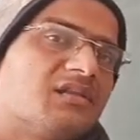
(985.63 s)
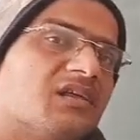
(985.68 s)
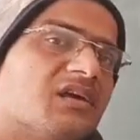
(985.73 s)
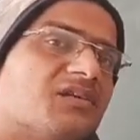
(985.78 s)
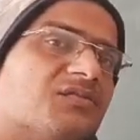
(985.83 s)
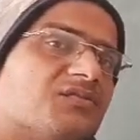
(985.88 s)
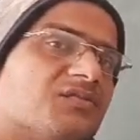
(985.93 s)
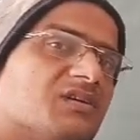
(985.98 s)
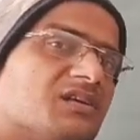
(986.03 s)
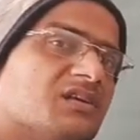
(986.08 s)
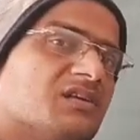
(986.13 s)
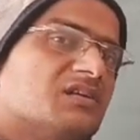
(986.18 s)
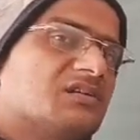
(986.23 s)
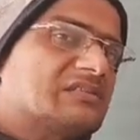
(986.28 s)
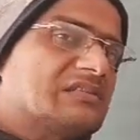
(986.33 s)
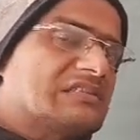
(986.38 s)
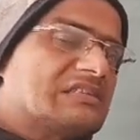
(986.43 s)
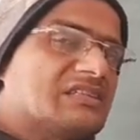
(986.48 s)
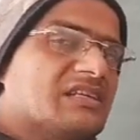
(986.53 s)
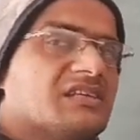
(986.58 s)
then
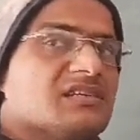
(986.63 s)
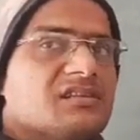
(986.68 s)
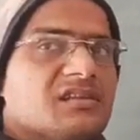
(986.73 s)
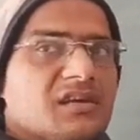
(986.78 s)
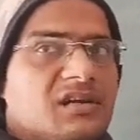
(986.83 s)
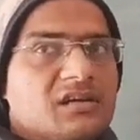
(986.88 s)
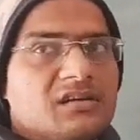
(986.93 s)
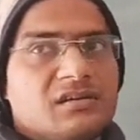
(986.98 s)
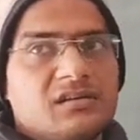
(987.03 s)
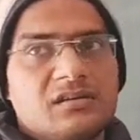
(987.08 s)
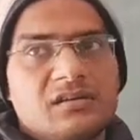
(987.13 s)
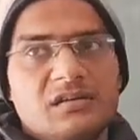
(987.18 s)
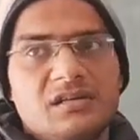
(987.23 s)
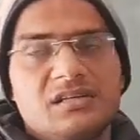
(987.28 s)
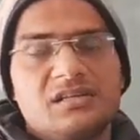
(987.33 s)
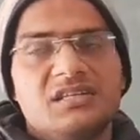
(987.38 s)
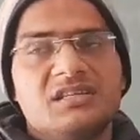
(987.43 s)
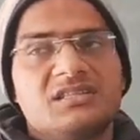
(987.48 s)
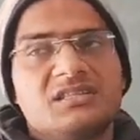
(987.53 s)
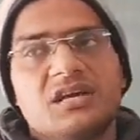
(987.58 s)
we say that
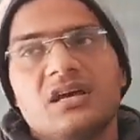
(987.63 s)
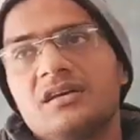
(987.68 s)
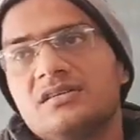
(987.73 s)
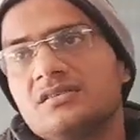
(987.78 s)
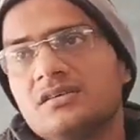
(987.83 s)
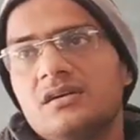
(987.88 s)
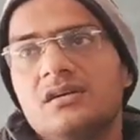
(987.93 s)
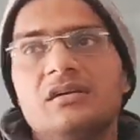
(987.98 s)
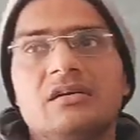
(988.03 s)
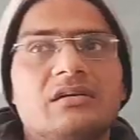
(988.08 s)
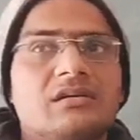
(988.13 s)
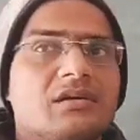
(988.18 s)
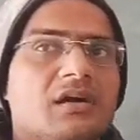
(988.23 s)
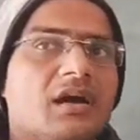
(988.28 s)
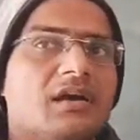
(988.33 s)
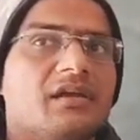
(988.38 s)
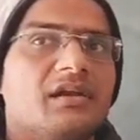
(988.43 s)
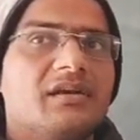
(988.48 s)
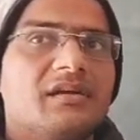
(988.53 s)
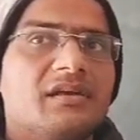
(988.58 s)
it has a
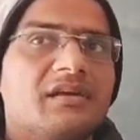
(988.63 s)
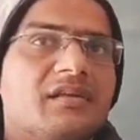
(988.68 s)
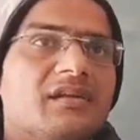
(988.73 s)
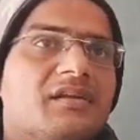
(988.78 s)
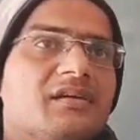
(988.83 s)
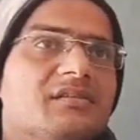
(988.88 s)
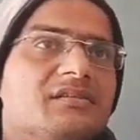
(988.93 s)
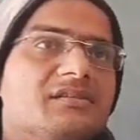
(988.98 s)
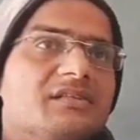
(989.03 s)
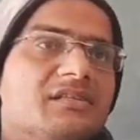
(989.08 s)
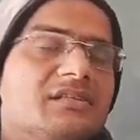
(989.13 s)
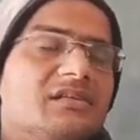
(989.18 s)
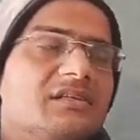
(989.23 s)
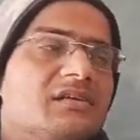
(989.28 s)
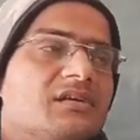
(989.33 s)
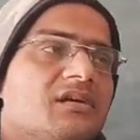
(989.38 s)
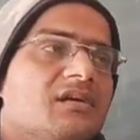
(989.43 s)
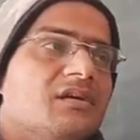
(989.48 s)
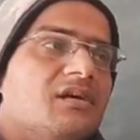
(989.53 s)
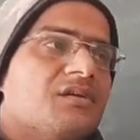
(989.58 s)
kinetic energy.
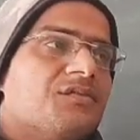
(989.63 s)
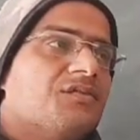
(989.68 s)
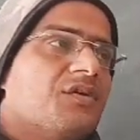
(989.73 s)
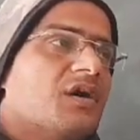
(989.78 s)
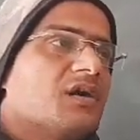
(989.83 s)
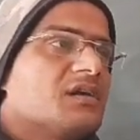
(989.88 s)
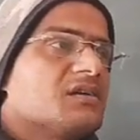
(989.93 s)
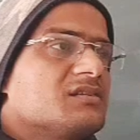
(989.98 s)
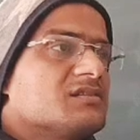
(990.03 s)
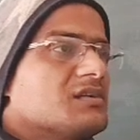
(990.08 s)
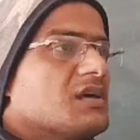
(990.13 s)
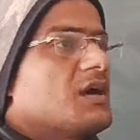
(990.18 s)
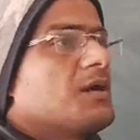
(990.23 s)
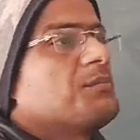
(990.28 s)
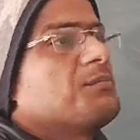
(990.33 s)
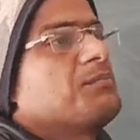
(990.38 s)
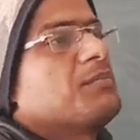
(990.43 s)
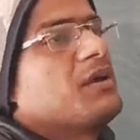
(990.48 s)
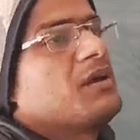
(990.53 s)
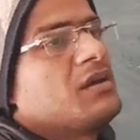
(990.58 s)
For
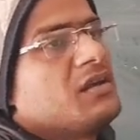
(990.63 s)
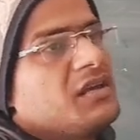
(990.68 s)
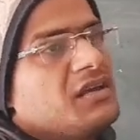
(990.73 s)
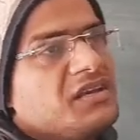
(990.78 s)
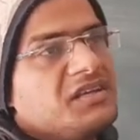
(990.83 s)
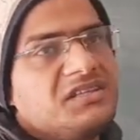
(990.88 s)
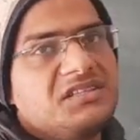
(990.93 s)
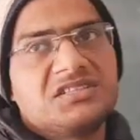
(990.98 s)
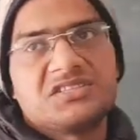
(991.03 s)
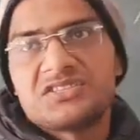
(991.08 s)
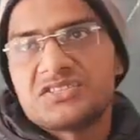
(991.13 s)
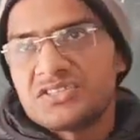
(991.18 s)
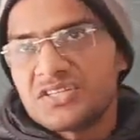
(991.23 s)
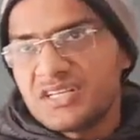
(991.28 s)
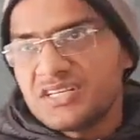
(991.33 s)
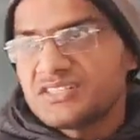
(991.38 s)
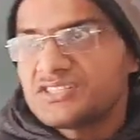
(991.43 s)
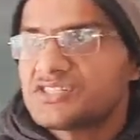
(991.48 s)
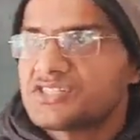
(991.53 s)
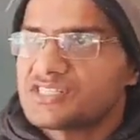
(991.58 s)
example, a
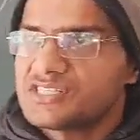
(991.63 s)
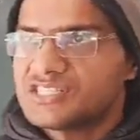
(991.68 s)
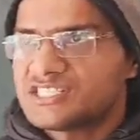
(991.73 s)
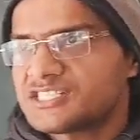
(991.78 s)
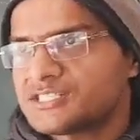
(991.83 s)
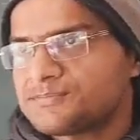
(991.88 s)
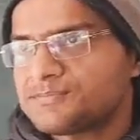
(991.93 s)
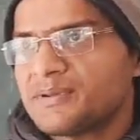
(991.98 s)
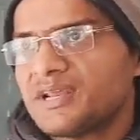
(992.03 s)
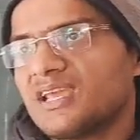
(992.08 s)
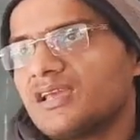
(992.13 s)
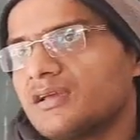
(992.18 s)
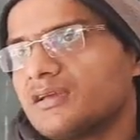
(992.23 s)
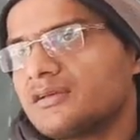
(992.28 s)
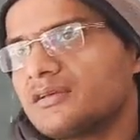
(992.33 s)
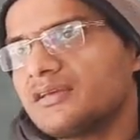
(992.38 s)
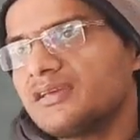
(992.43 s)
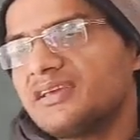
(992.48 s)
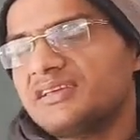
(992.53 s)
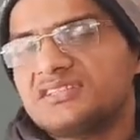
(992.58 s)
stressed
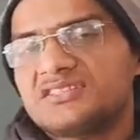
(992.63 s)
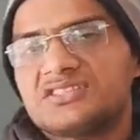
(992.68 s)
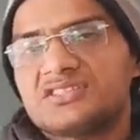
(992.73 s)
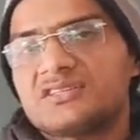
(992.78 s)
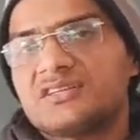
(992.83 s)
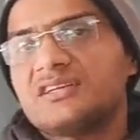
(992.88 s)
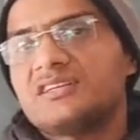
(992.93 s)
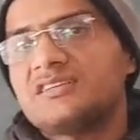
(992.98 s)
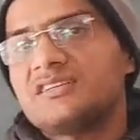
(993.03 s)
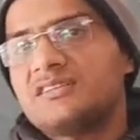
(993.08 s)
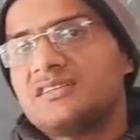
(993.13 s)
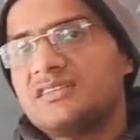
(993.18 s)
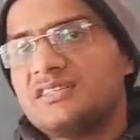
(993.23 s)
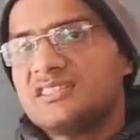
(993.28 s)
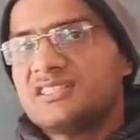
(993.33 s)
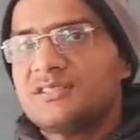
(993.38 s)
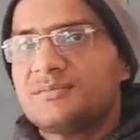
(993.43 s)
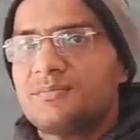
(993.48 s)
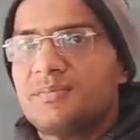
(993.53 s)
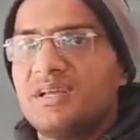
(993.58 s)
spring
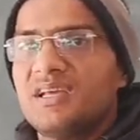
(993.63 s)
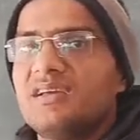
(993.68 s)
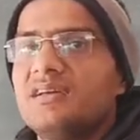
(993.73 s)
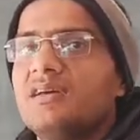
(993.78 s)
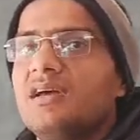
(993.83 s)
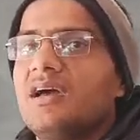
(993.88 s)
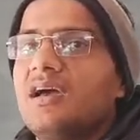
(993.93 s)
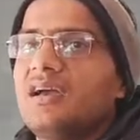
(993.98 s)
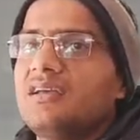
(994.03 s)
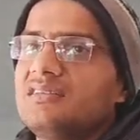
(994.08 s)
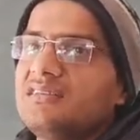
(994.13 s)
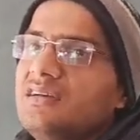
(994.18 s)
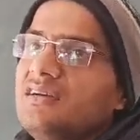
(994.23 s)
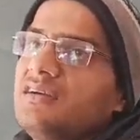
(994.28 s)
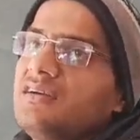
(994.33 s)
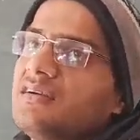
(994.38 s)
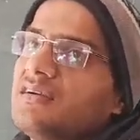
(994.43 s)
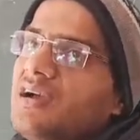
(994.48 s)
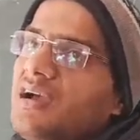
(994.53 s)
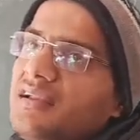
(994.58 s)
has
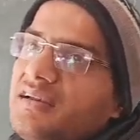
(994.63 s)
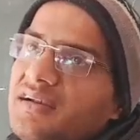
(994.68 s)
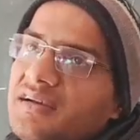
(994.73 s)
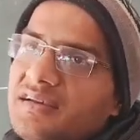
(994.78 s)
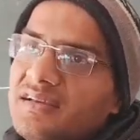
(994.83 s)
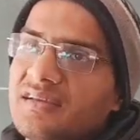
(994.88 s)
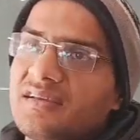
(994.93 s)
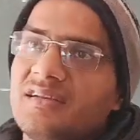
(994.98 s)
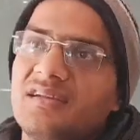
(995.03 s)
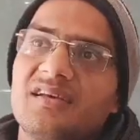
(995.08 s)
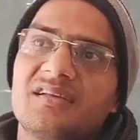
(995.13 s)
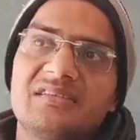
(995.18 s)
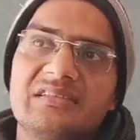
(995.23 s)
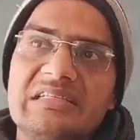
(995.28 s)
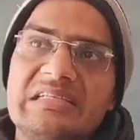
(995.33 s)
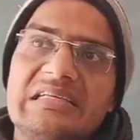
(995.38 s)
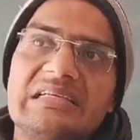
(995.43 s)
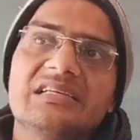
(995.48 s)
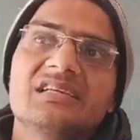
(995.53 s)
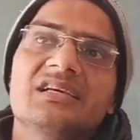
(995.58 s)
a kinetic
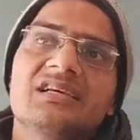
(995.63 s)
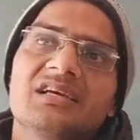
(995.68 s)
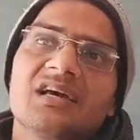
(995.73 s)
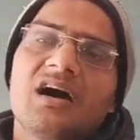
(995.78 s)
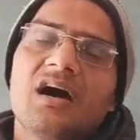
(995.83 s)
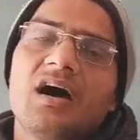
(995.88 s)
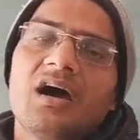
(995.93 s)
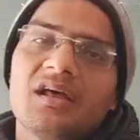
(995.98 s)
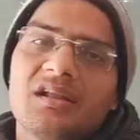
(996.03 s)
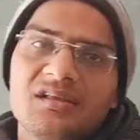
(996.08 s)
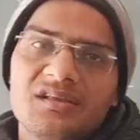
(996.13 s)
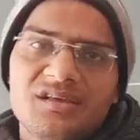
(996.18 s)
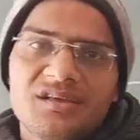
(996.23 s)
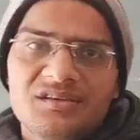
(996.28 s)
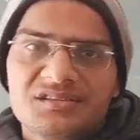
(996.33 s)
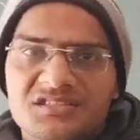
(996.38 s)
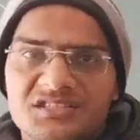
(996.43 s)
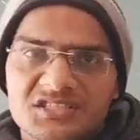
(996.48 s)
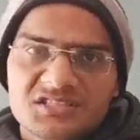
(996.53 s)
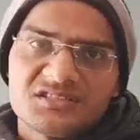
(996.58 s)
energy, or
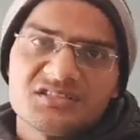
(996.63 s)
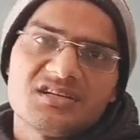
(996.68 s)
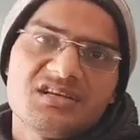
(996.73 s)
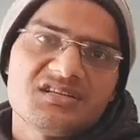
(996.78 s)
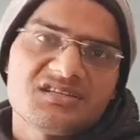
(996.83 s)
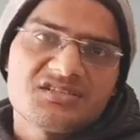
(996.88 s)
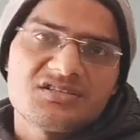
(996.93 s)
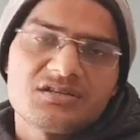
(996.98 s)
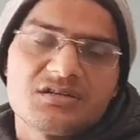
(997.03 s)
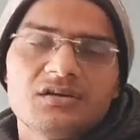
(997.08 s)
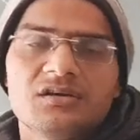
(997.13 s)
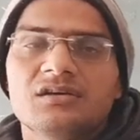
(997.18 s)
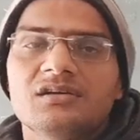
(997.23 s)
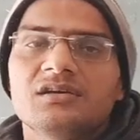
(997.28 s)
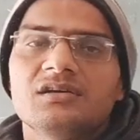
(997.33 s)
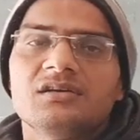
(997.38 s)
a stressed